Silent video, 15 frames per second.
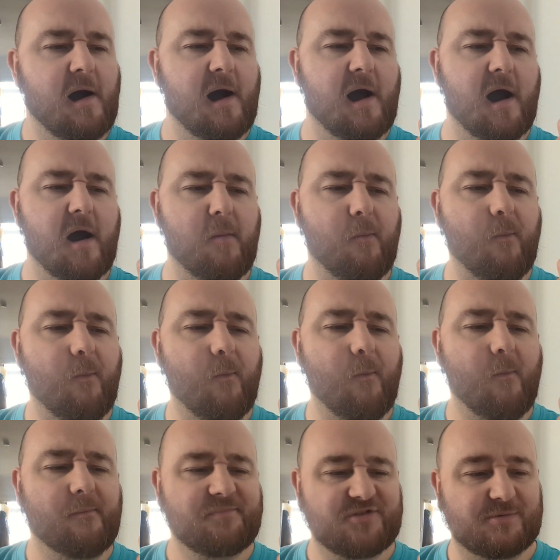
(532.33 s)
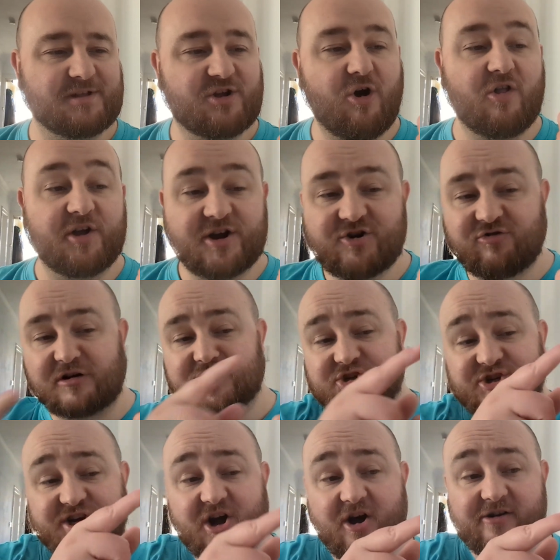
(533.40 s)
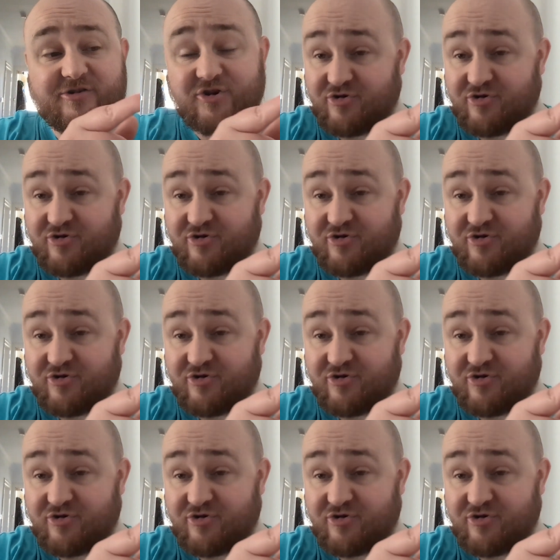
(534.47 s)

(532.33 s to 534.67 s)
So when they call it crunchy nut